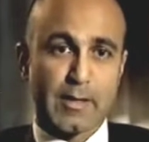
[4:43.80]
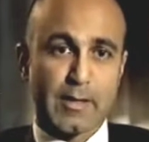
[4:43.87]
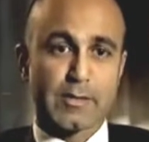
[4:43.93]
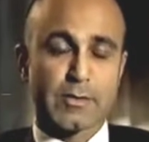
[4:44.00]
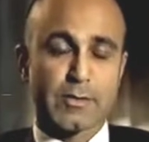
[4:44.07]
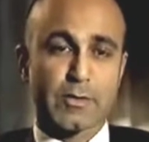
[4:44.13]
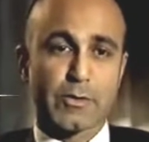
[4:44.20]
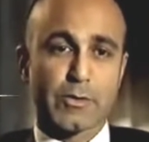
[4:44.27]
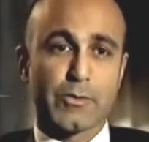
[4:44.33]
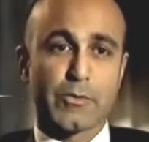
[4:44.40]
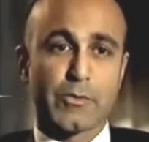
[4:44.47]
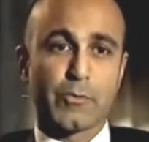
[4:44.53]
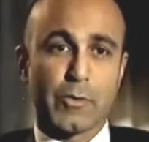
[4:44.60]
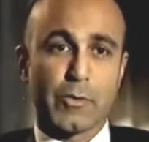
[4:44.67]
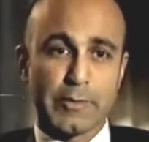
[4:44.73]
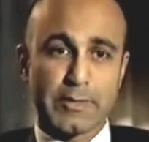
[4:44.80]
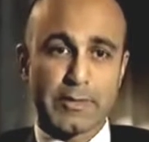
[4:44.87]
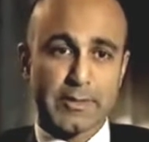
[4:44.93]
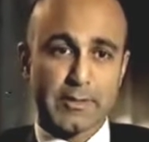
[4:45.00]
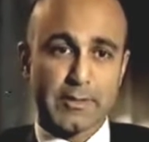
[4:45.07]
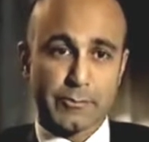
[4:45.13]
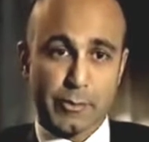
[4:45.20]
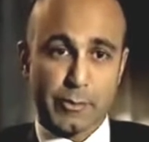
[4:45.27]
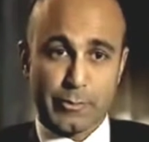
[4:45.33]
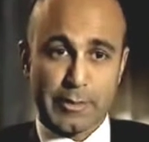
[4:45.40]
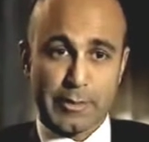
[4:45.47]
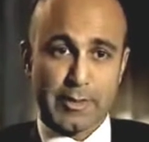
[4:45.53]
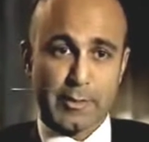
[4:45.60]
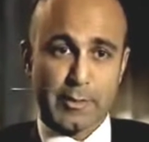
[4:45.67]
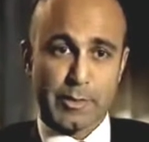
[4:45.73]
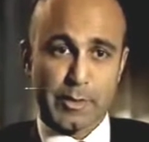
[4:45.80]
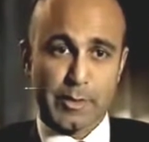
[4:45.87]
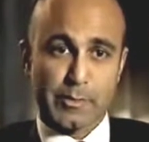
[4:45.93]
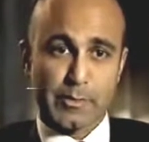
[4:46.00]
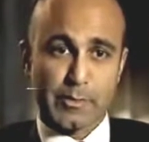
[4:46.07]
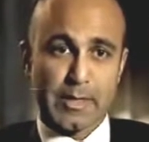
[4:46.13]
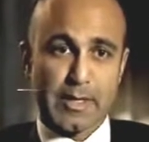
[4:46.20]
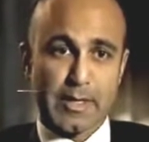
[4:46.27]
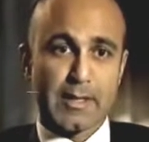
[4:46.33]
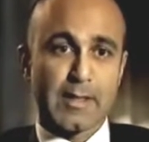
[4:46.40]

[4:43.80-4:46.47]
So what we what we tell people